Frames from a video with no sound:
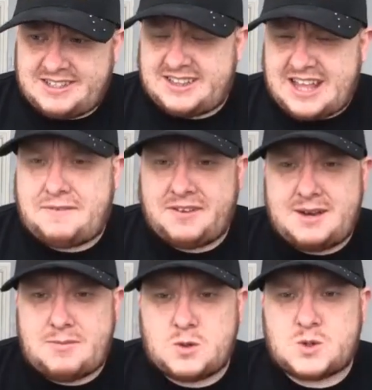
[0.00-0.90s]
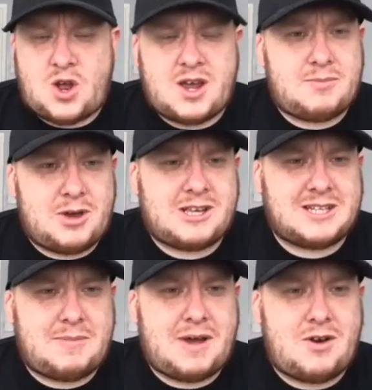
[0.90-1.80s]
definitely the most annoying person
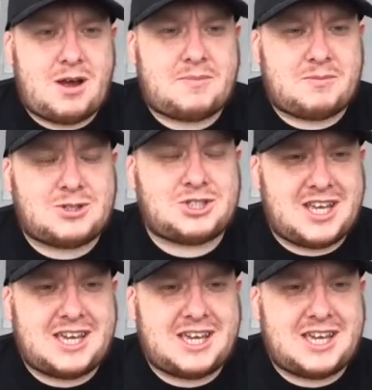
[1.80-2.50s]
in battle rap. Would you say